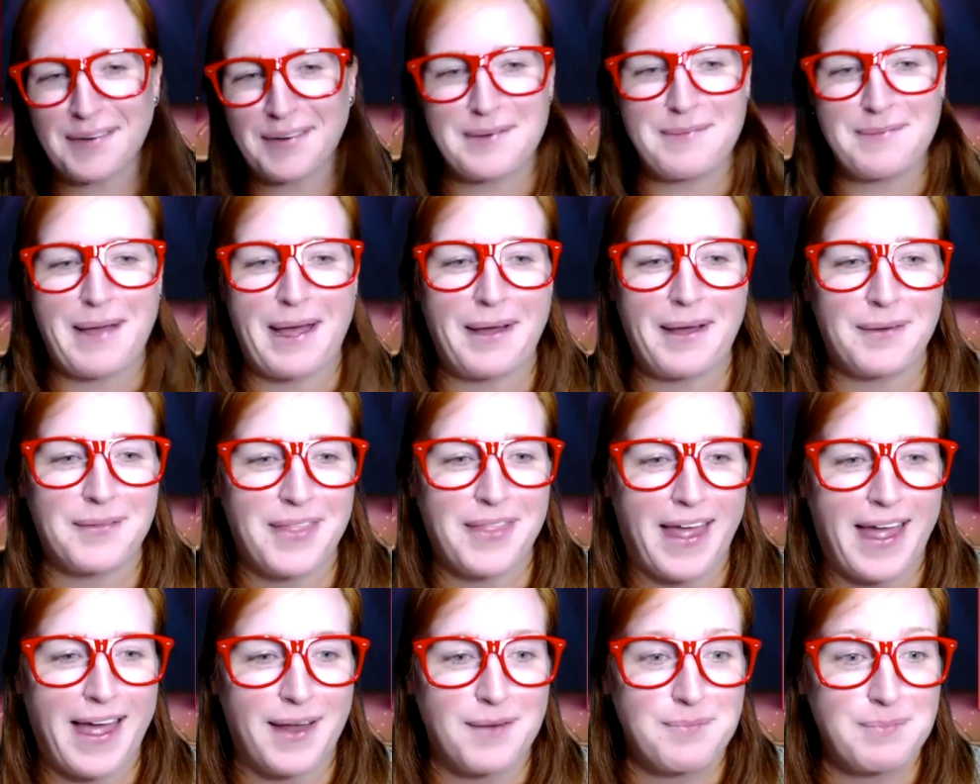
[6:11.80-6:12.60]
about
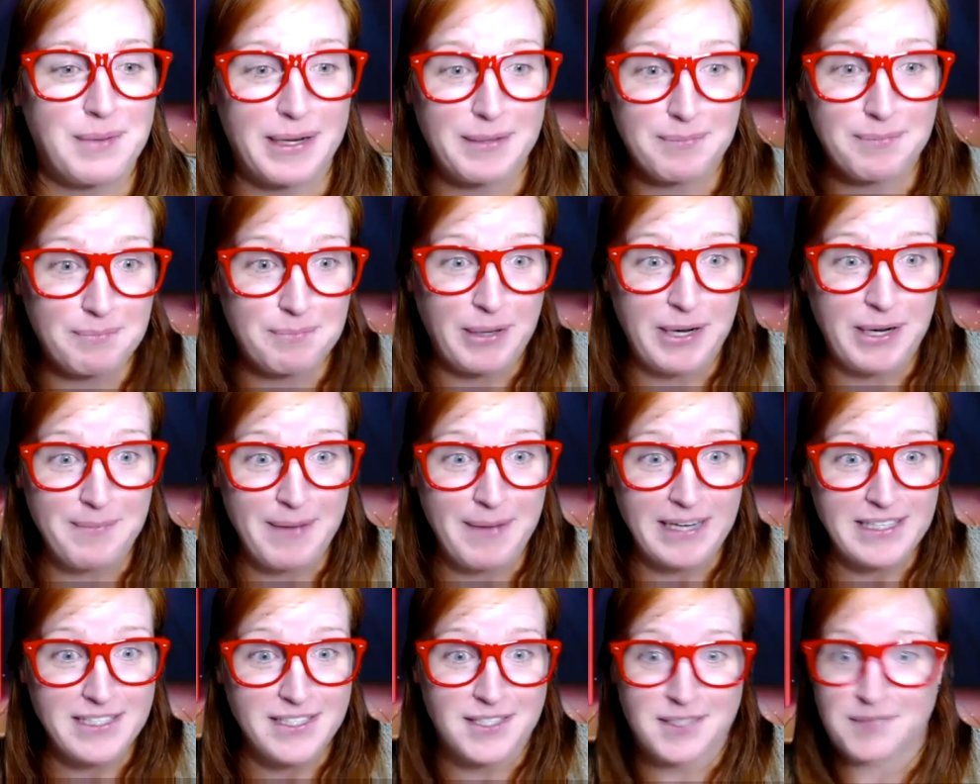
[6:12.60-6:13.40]
that, but pretty
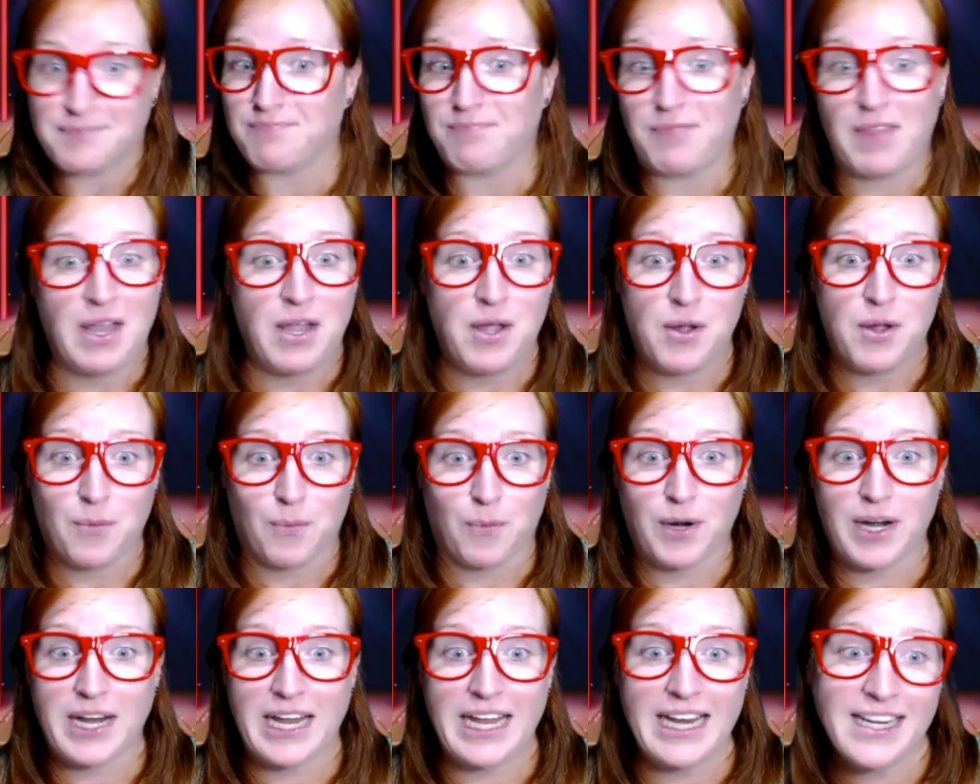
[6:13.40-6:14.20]
much
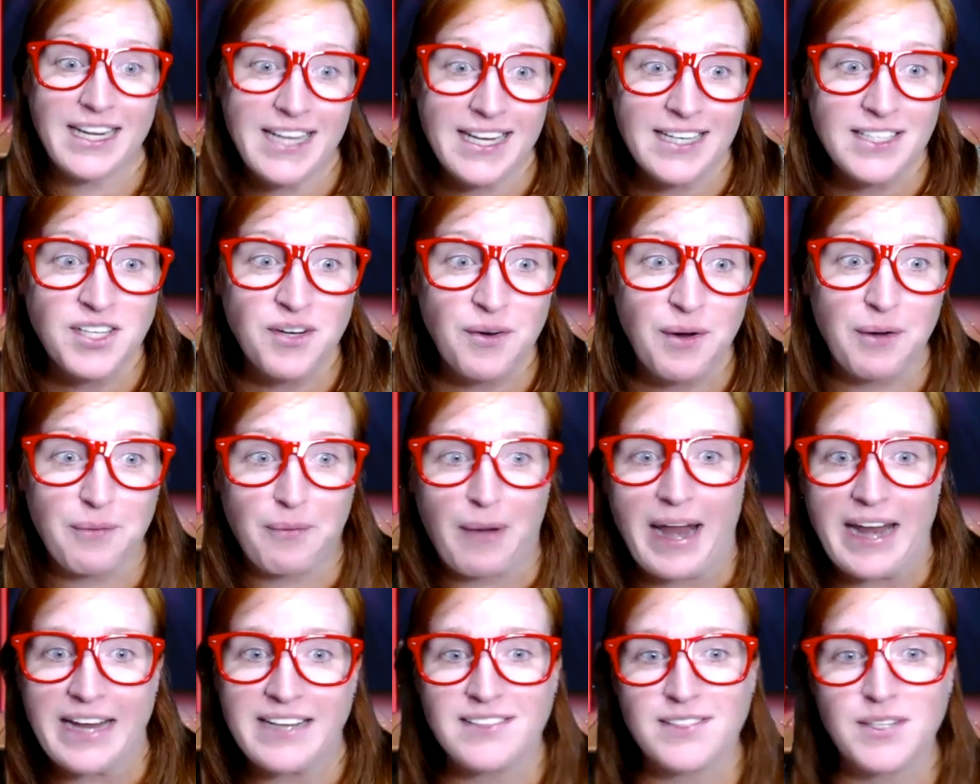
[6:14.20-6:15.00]
we're getting into it,
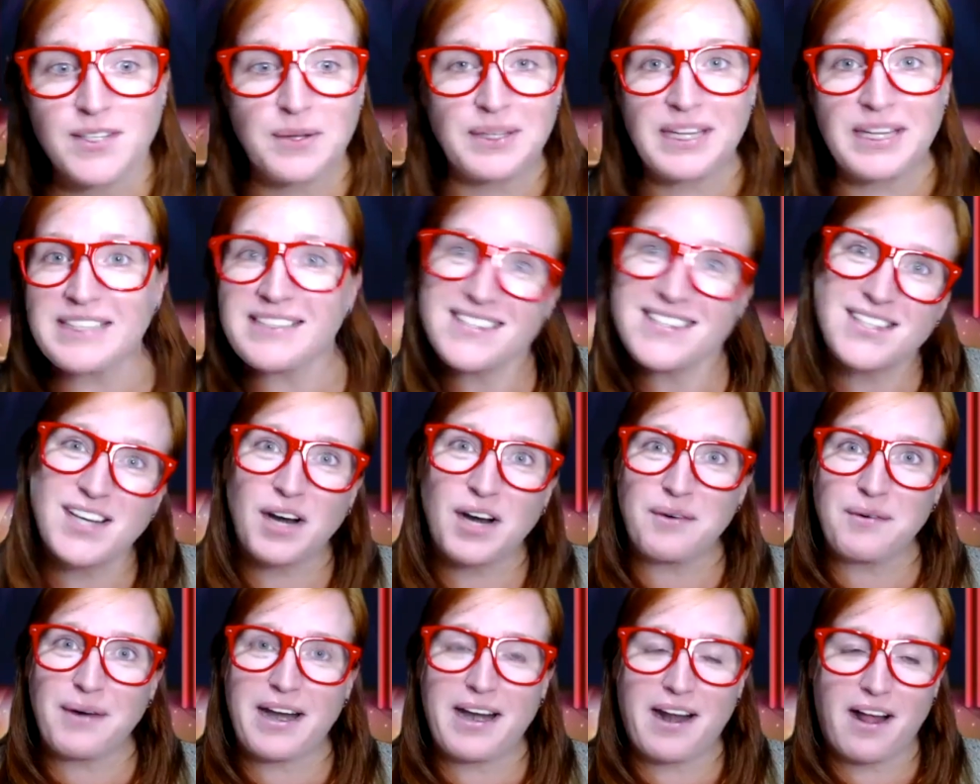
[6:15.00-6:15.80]
right? So let's
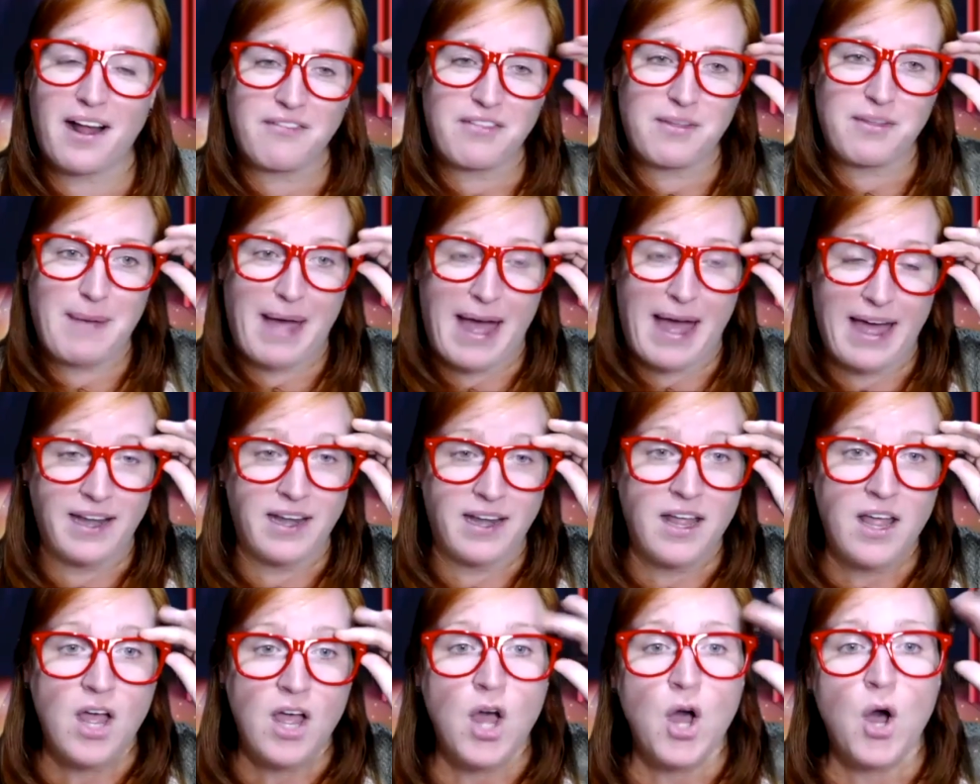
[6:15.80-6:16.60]
start right off the bat.
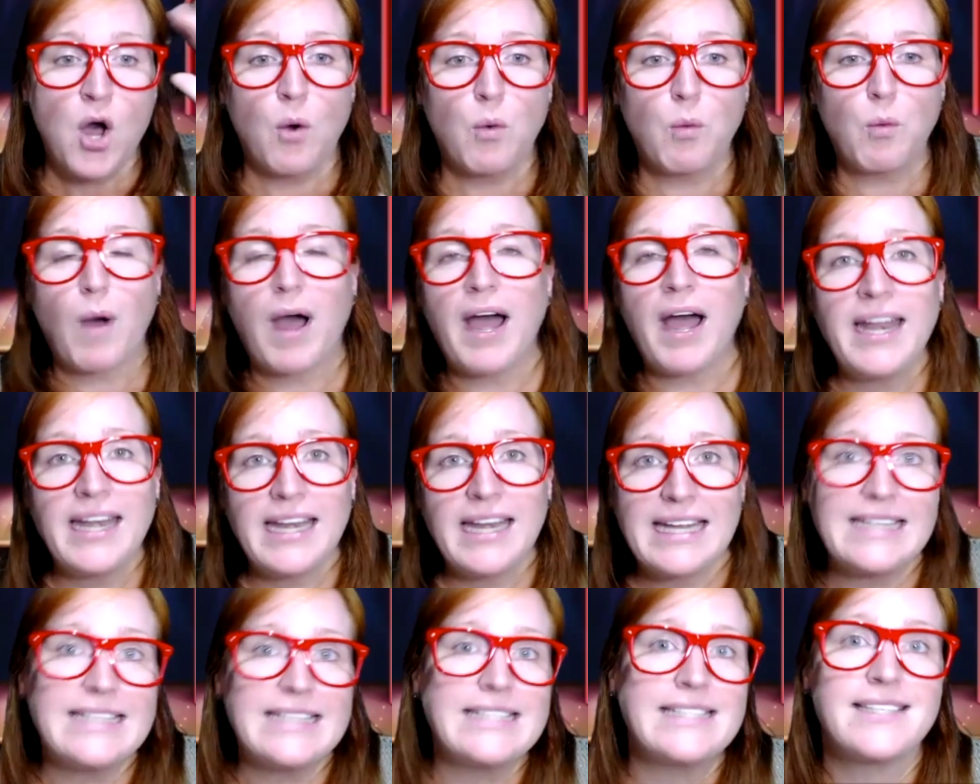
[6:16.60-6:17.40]
What
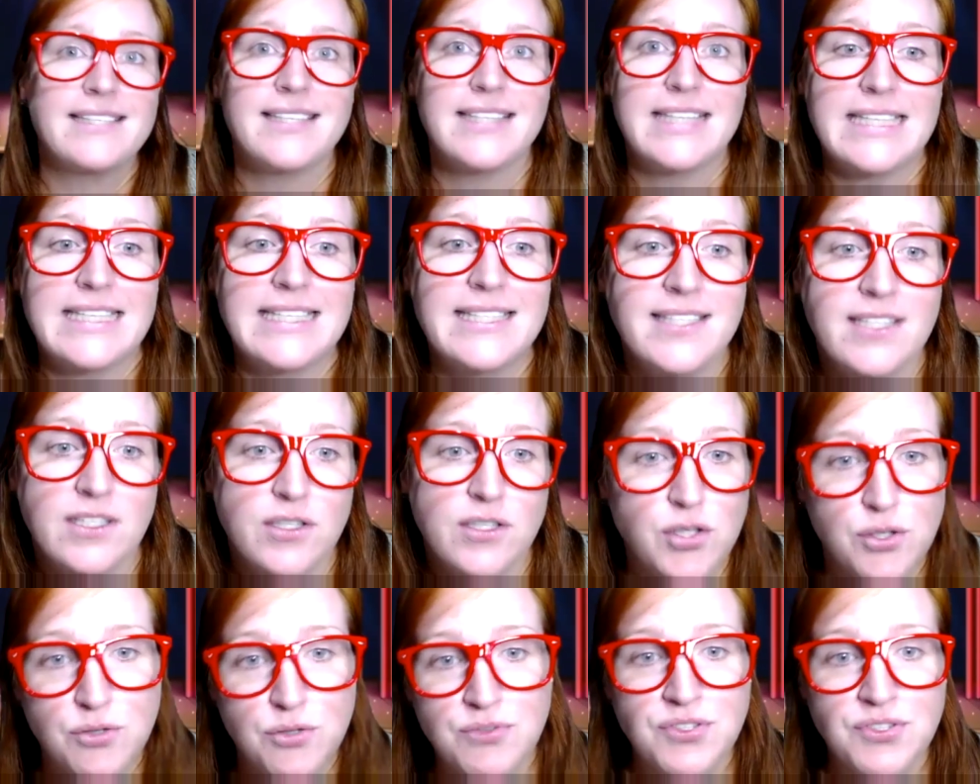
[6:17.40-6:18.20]
is the
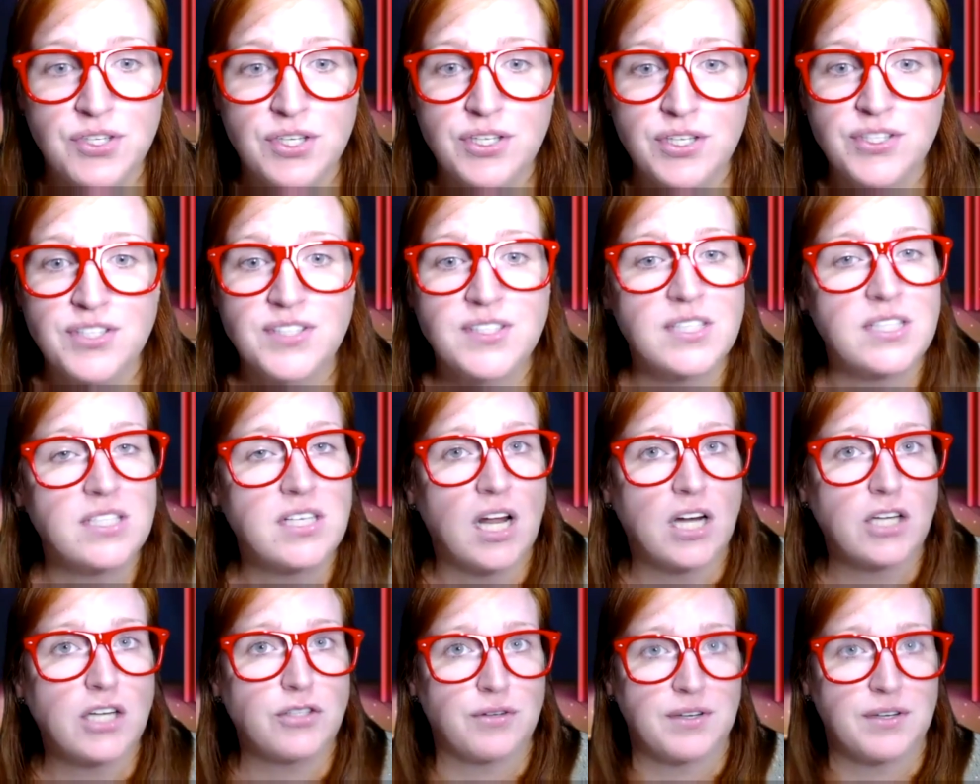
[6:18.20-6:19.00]
seducer
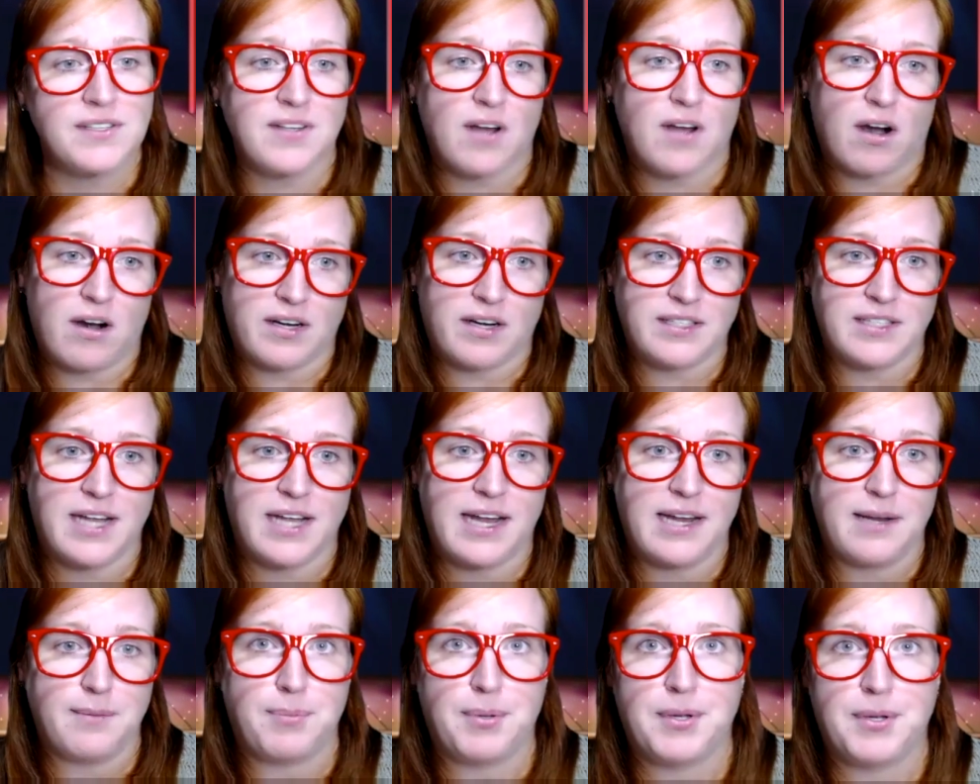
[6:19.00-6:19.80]
seductress
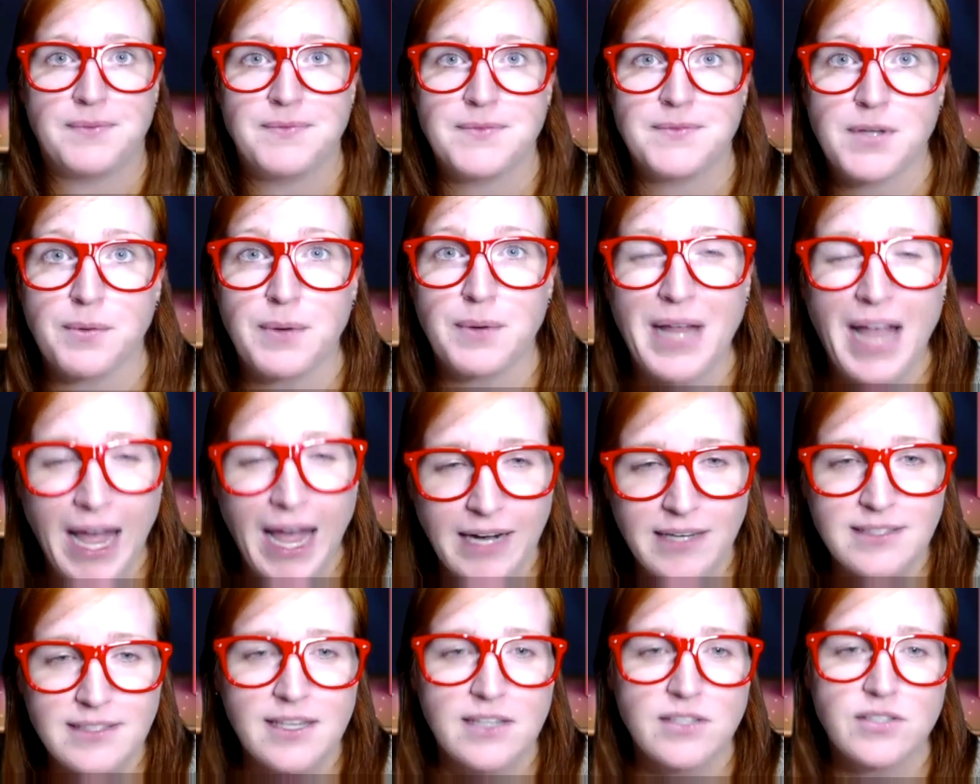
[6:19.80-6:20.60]
archetype? So we
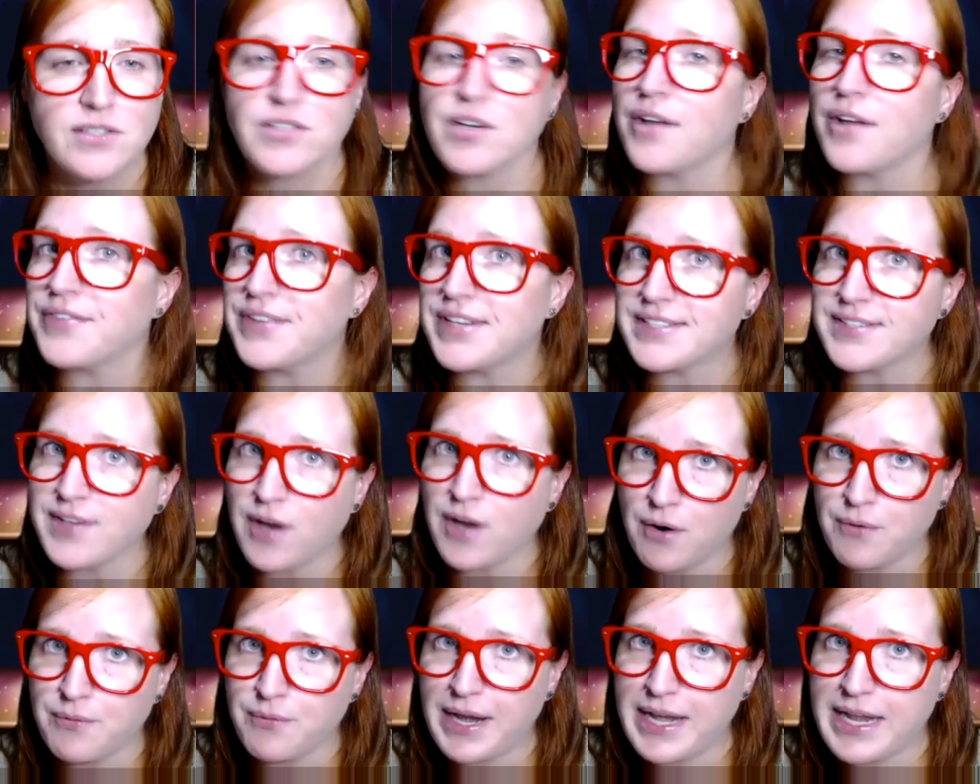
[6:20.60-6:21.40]
kind of touched on this
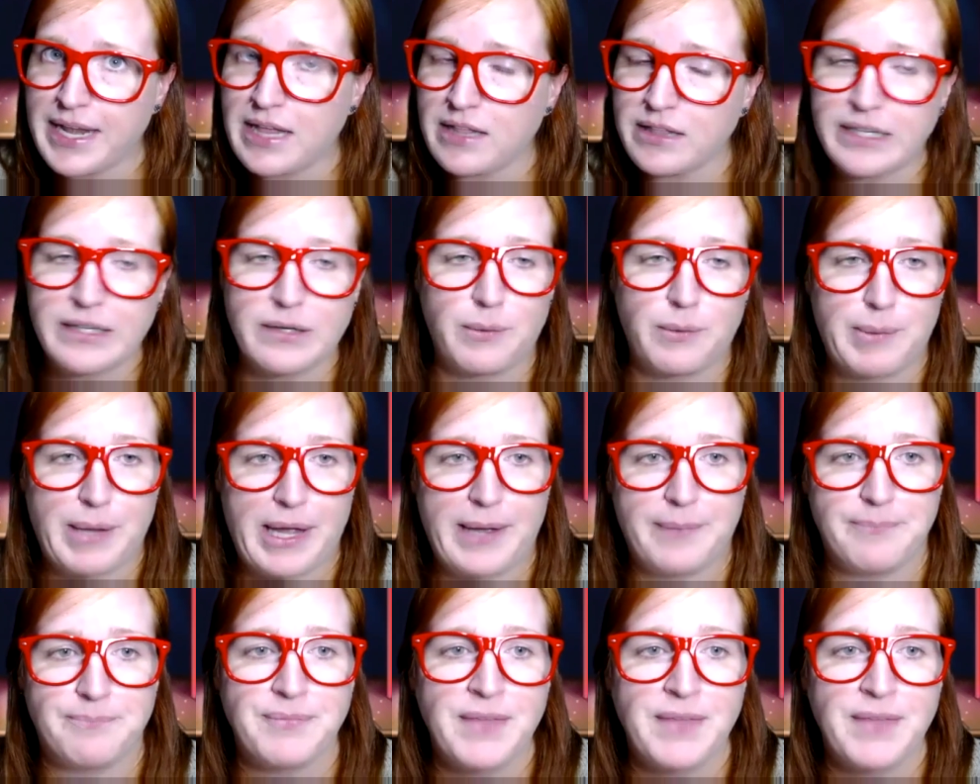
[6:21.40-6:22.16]
already a little bit.